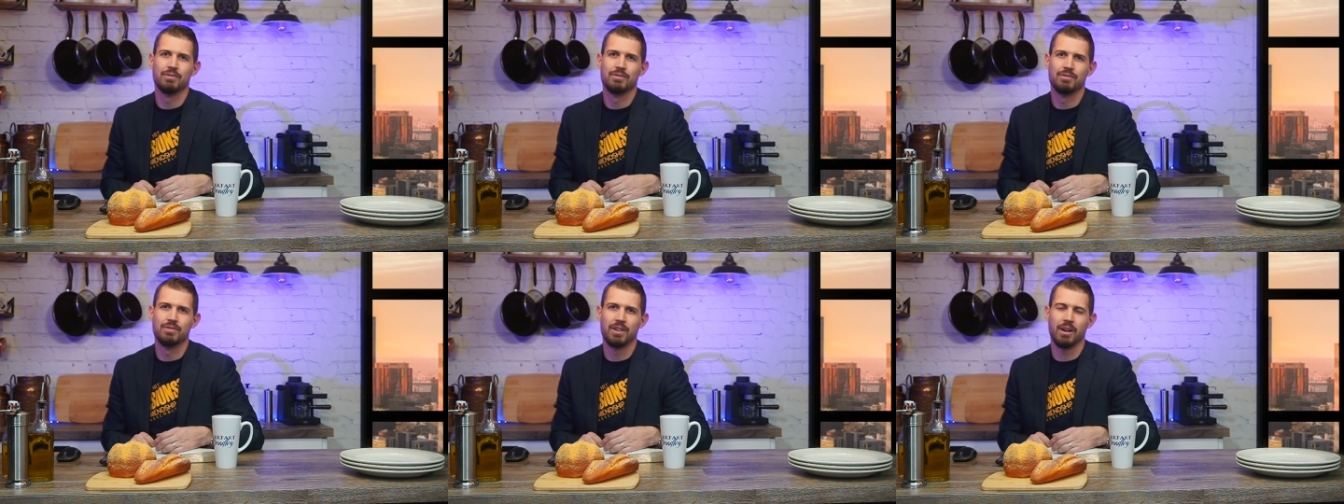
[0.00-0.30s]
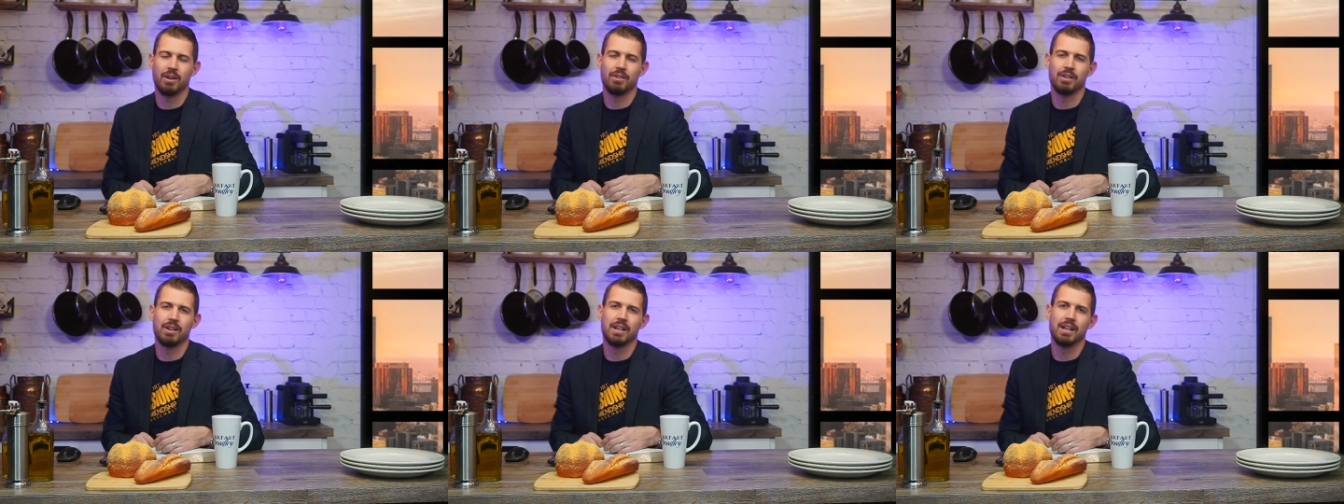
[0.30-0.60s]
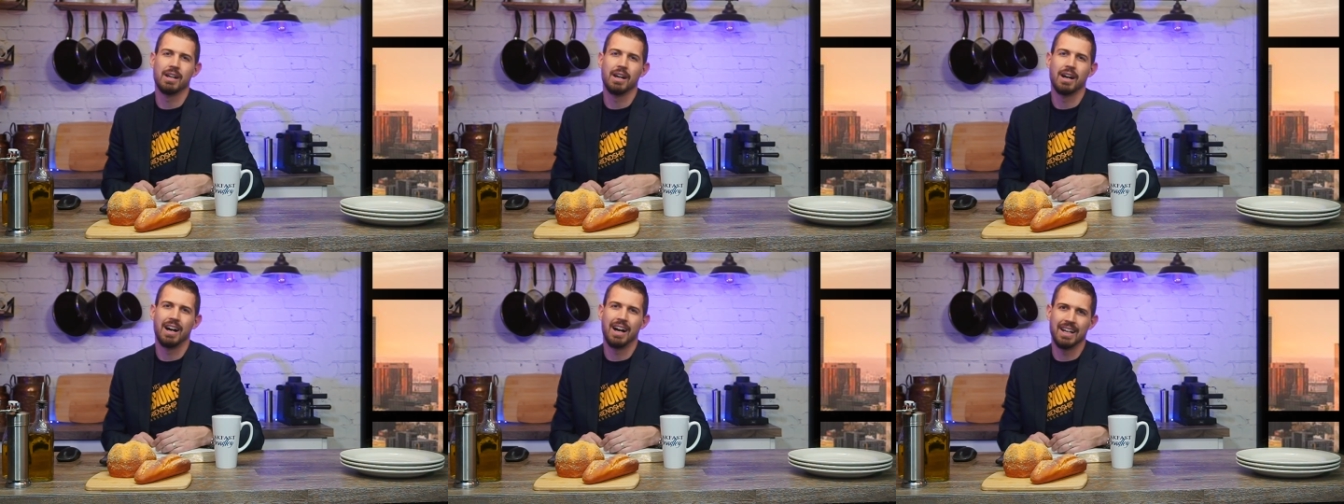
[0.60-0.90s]
very
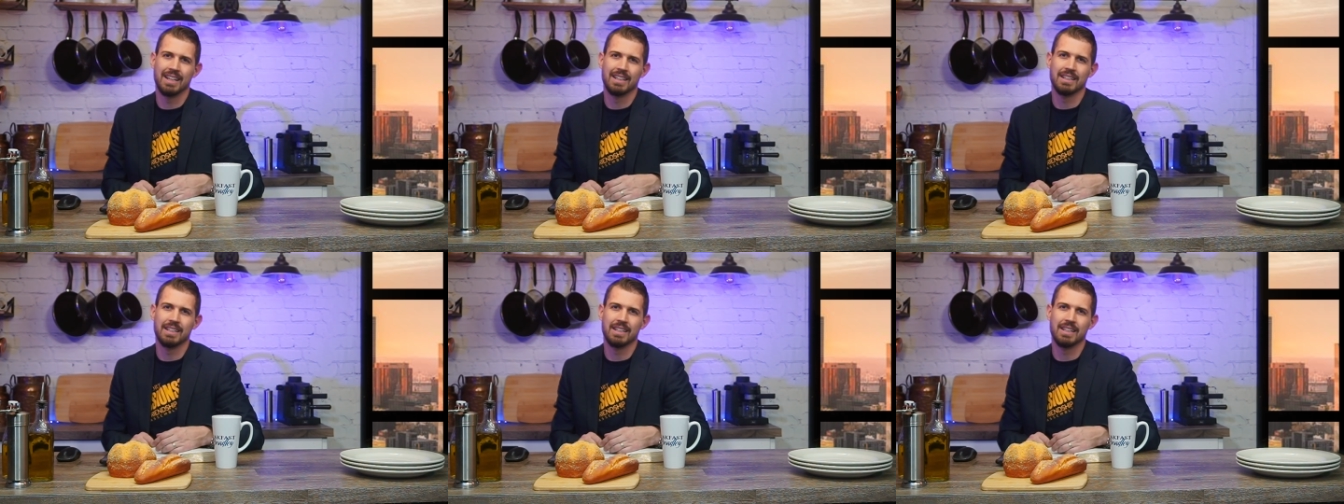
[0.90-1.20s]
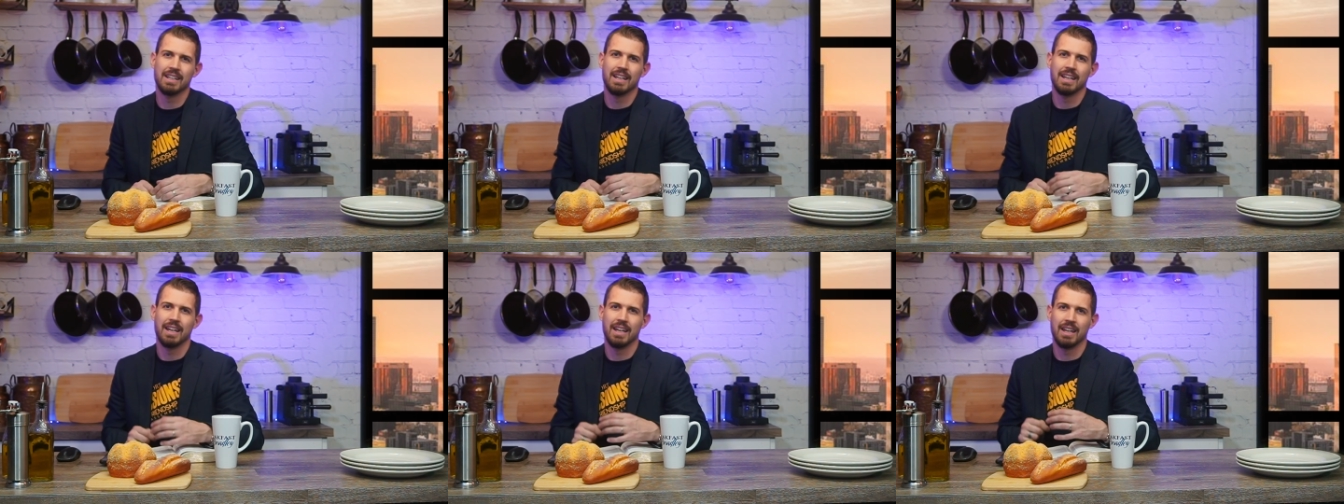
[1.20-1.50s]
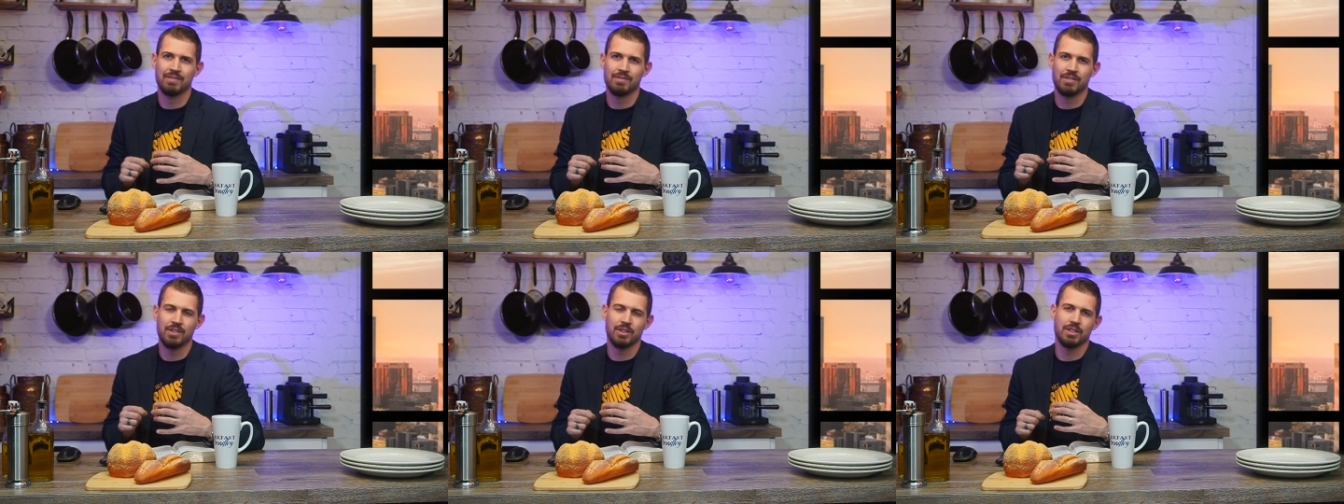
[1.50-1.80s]
highly
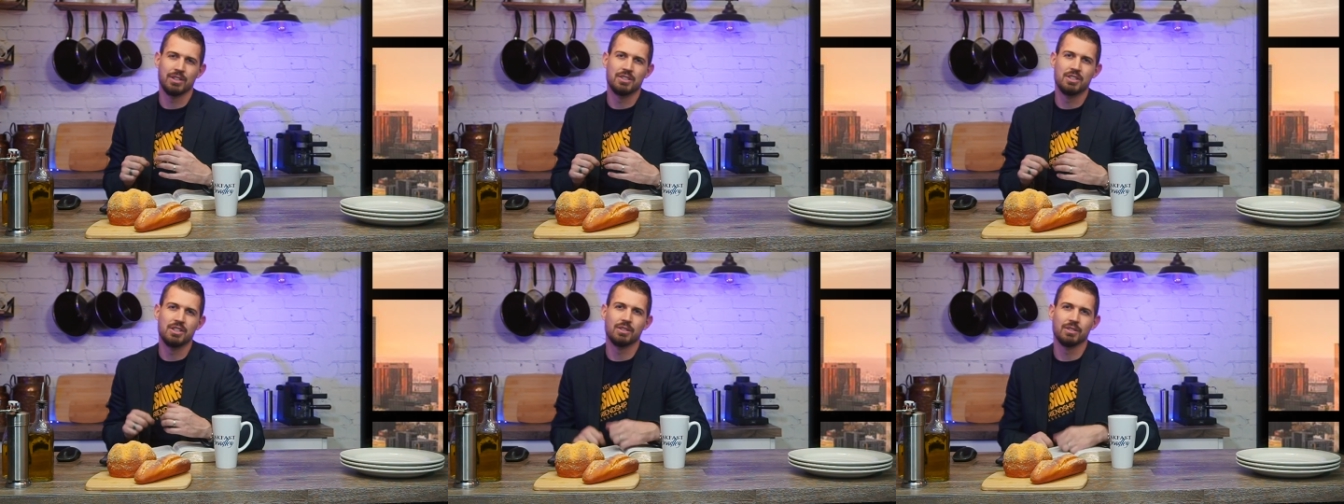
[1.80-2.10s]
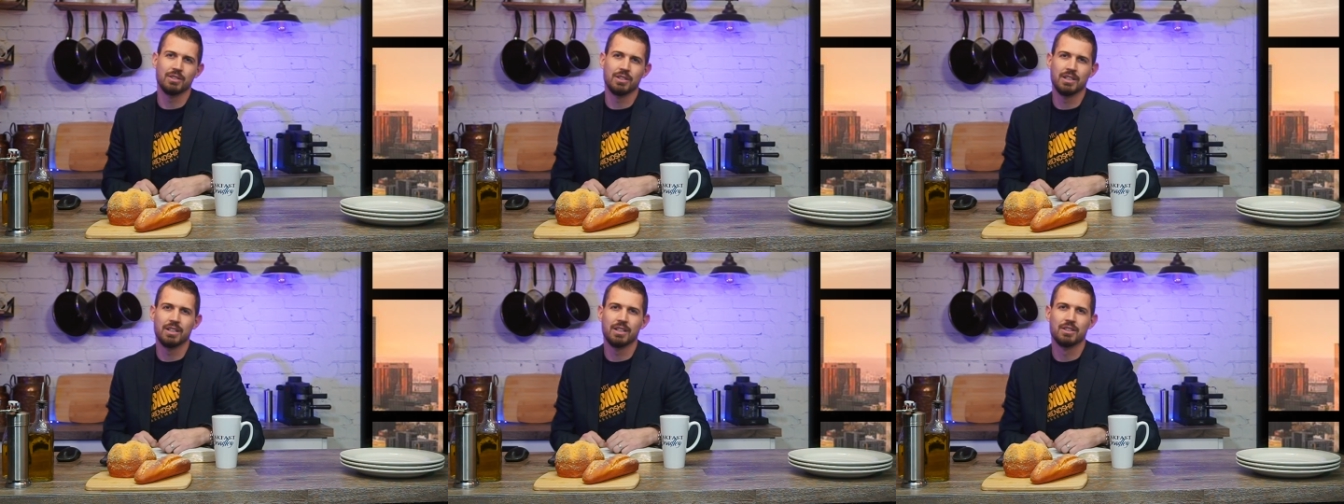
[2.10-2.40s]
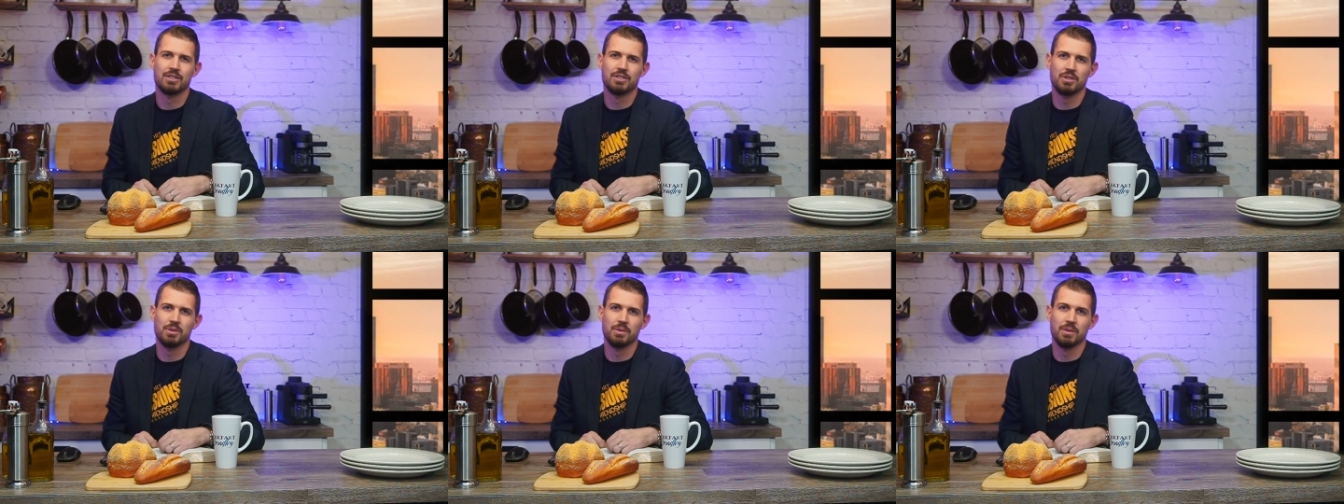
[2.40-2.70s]
and very dearly
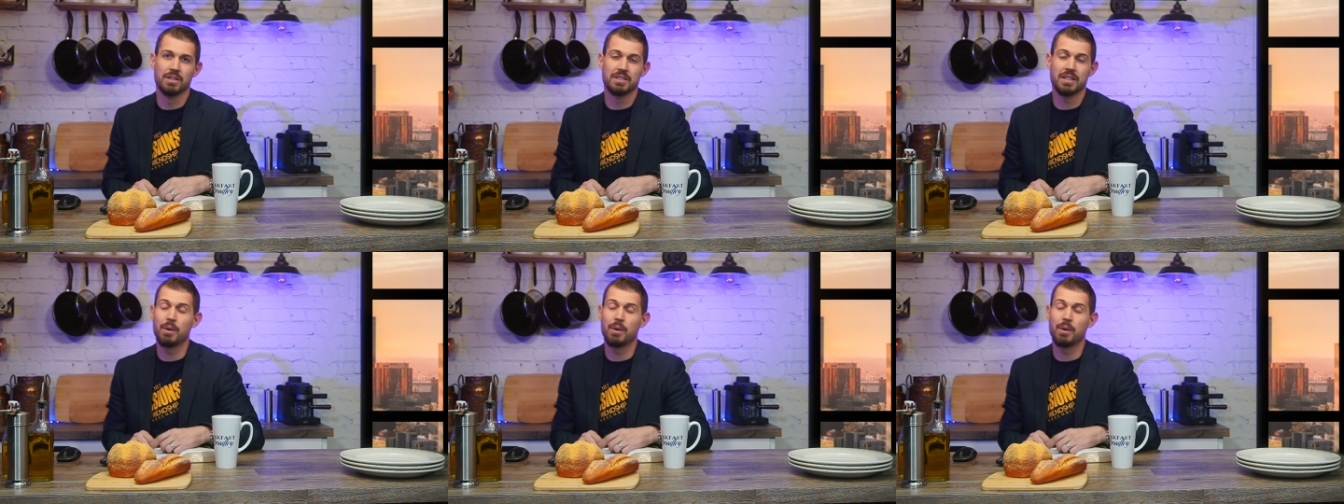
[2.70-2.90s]
to us.